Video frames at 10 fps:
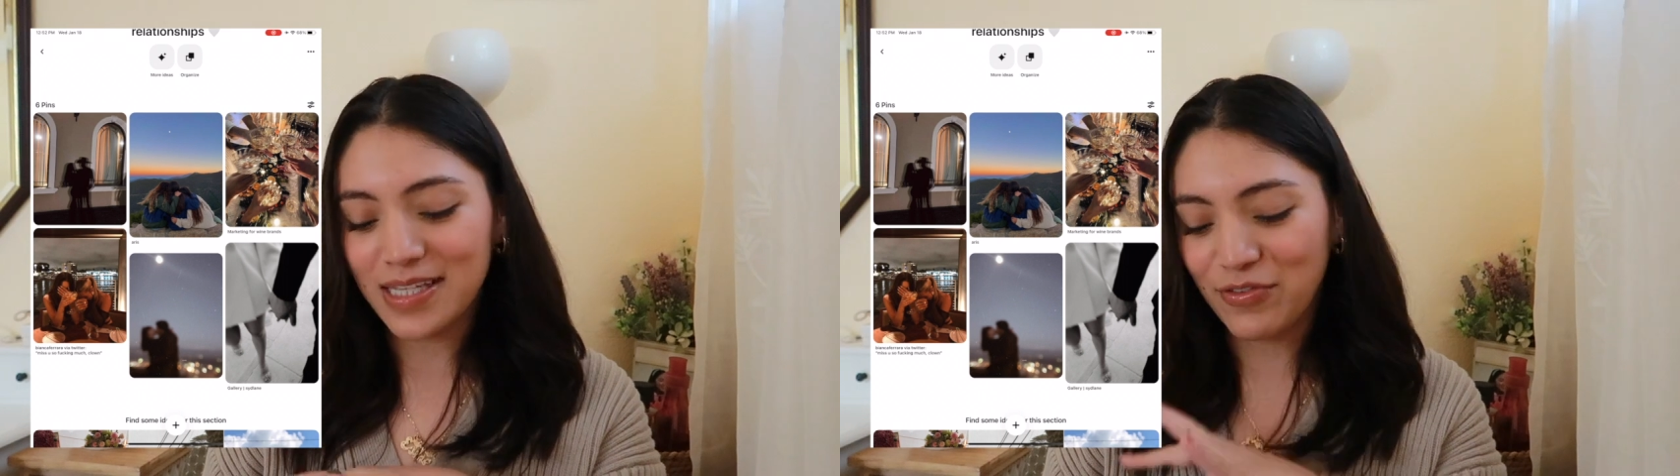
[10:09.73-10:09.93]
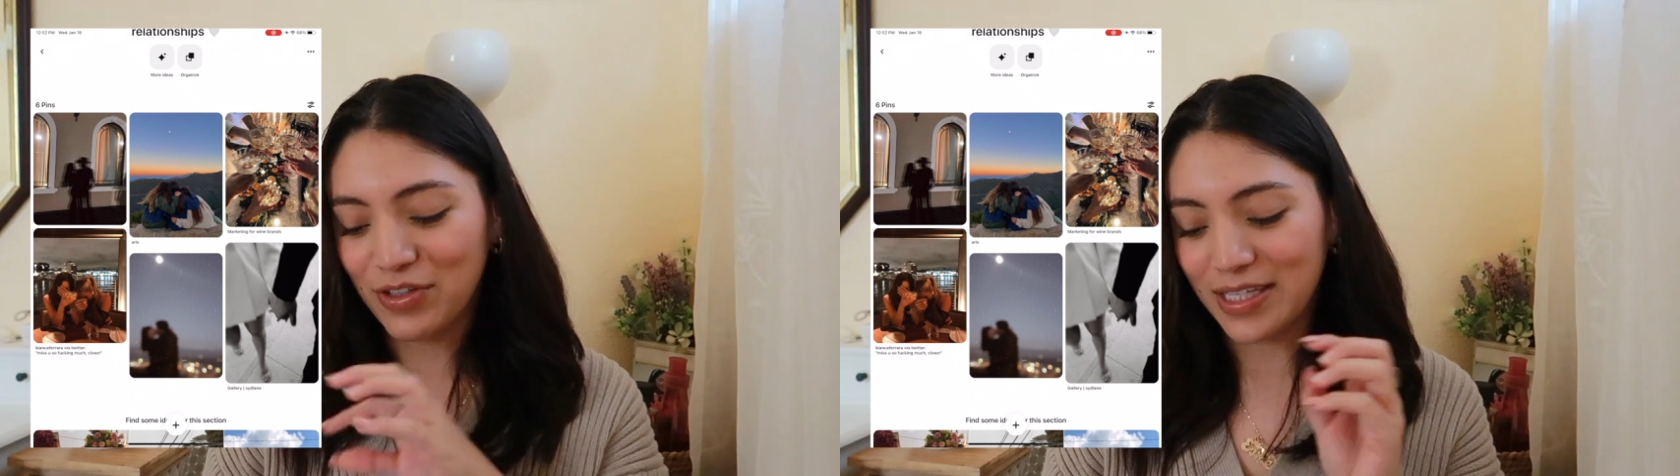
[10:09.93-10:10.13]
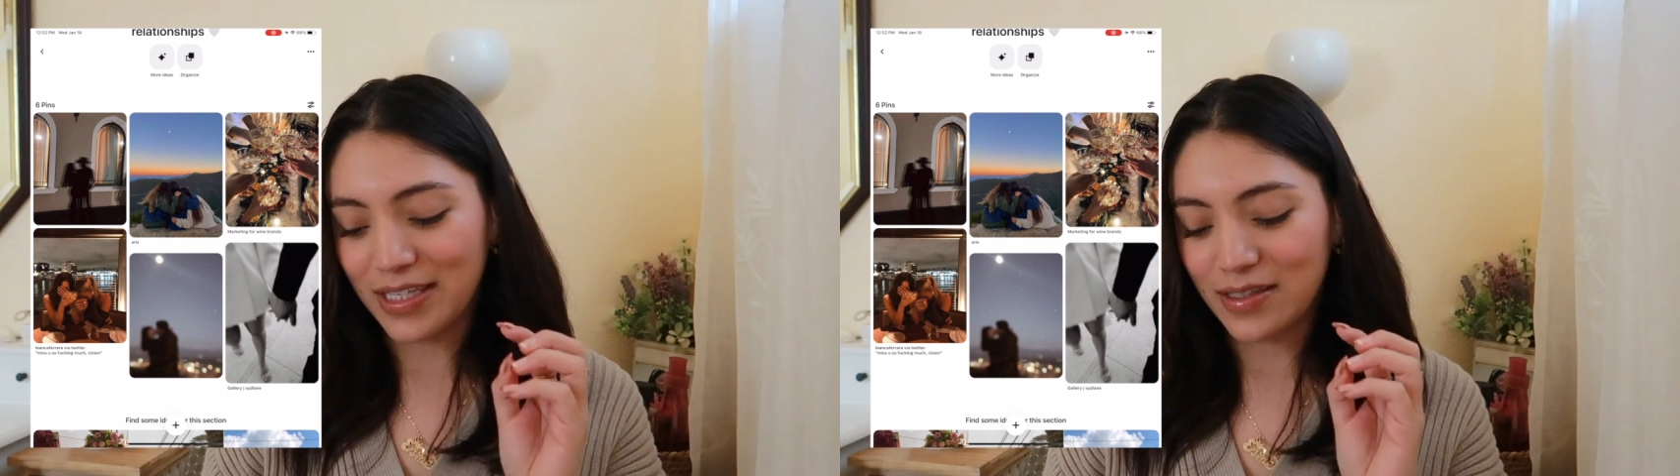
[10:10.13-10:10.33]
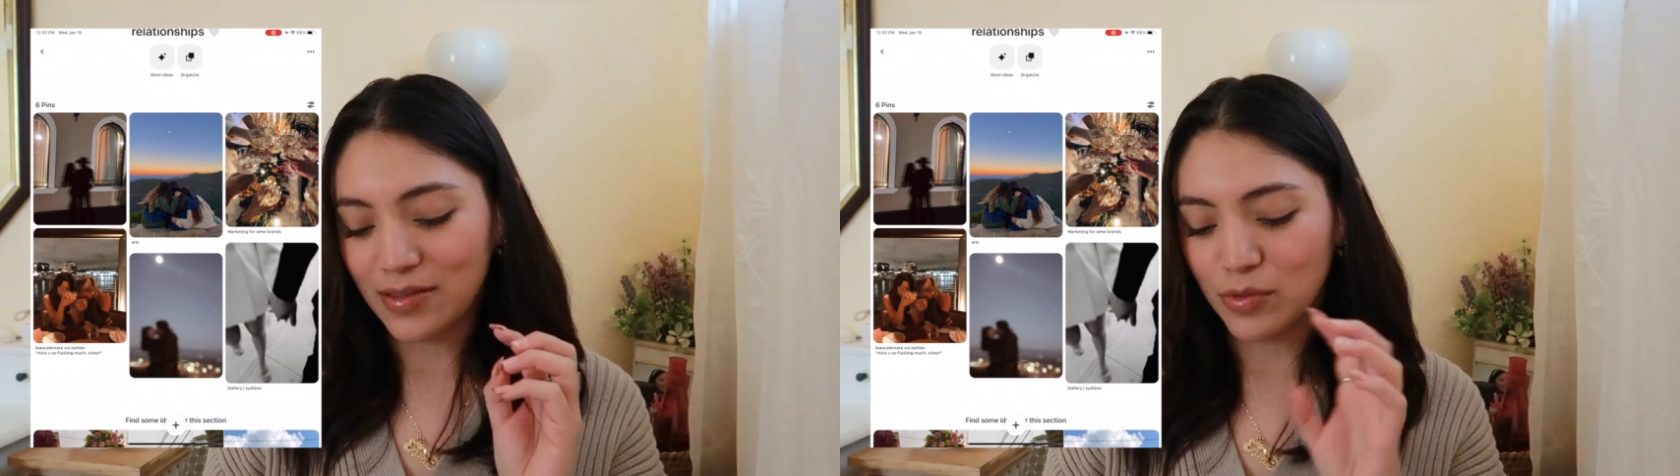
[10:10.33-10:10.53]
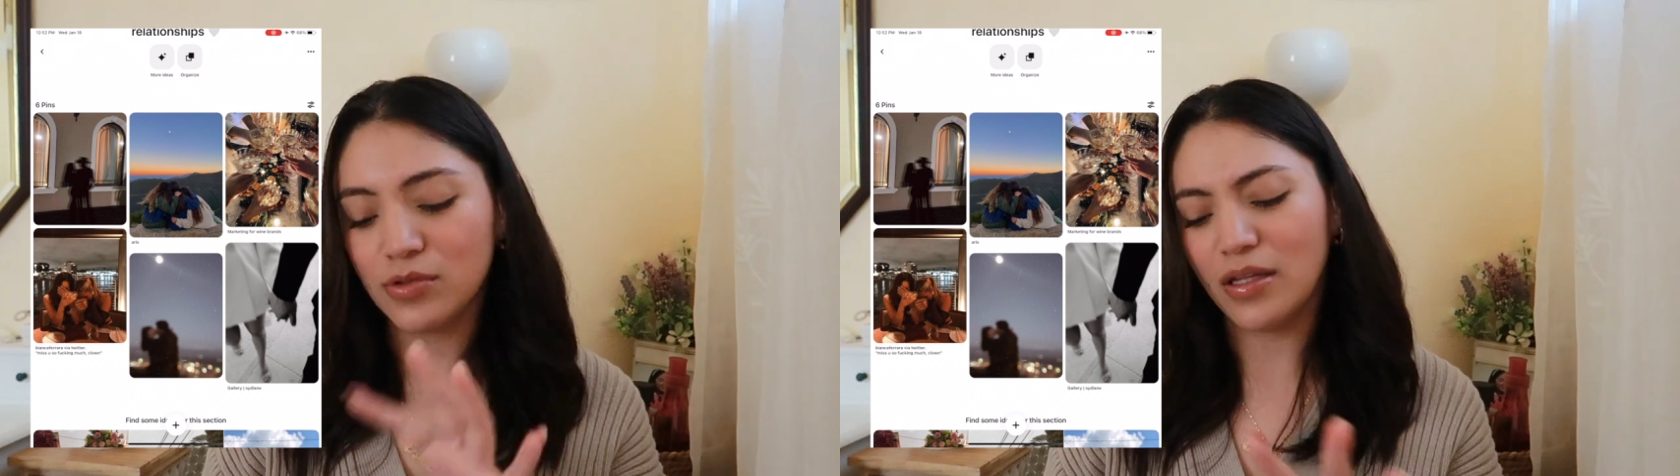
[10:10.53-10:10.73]
I feel like,
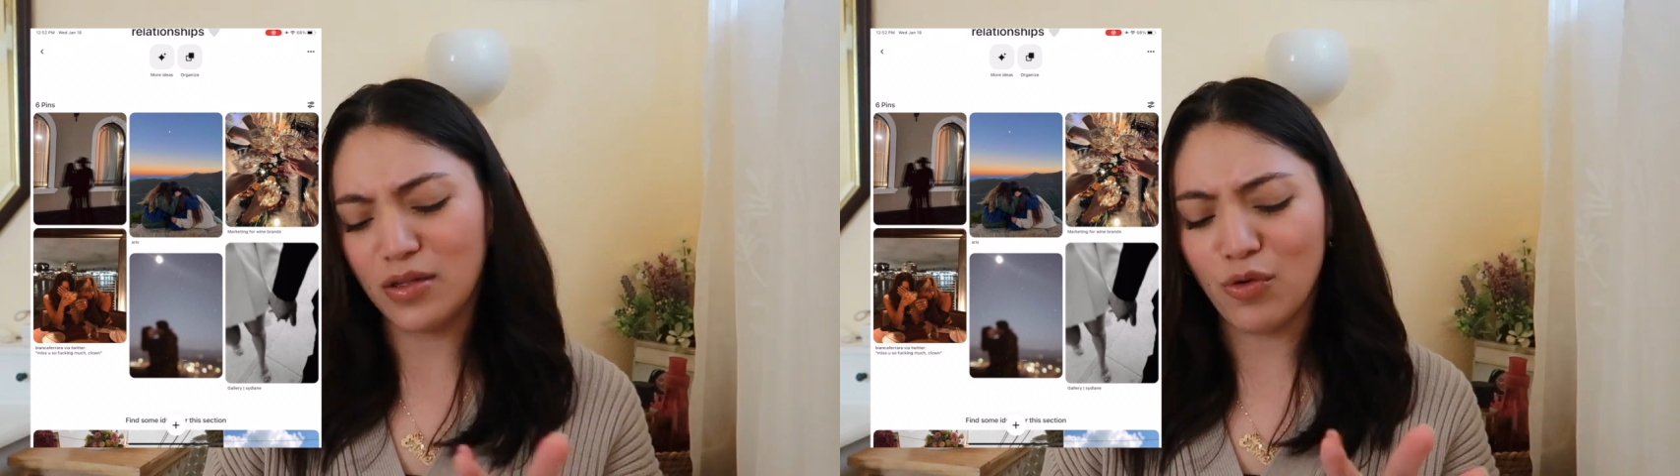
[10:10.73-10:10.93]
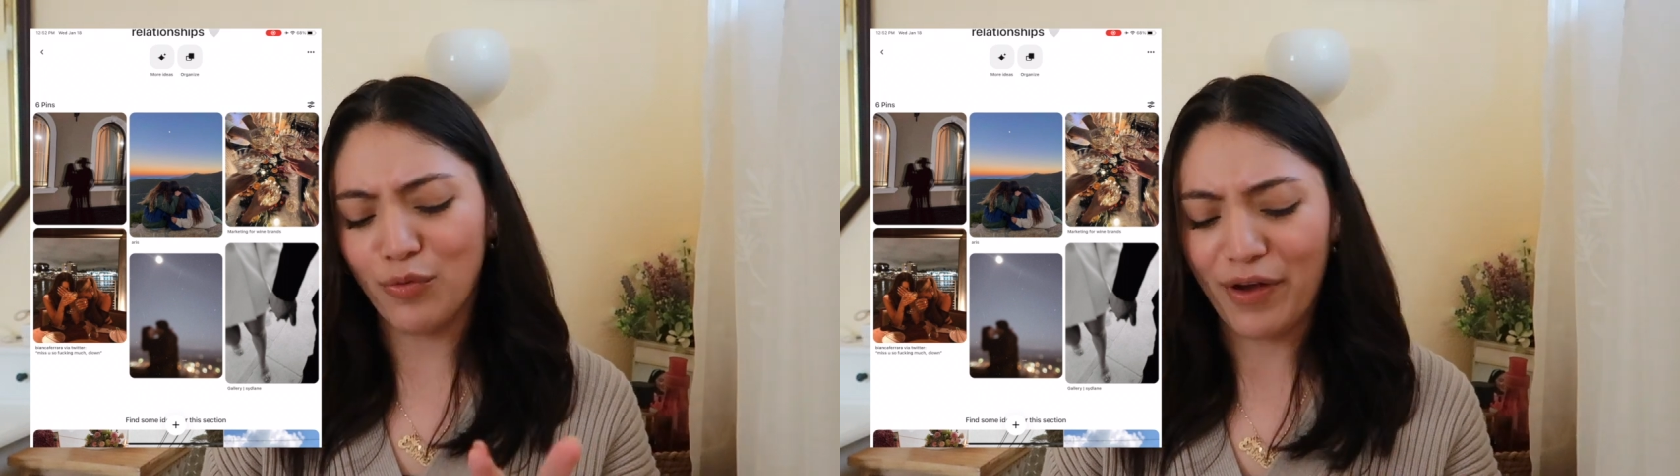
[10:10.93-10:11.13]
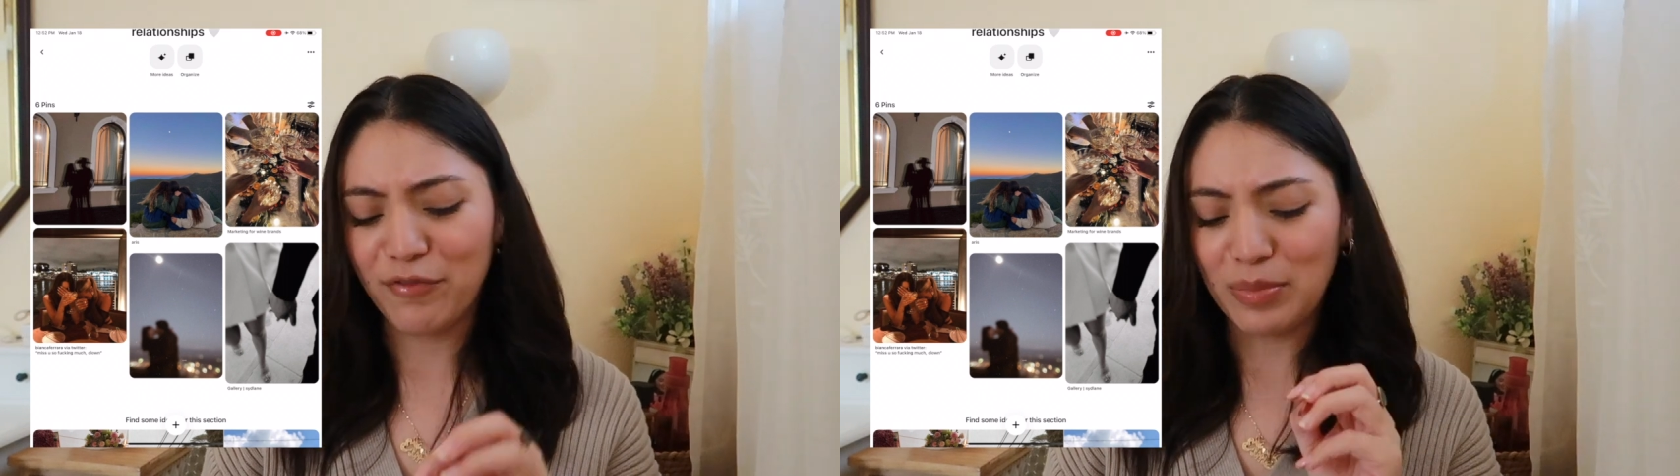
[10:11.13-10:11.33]
well, not the whole vibe,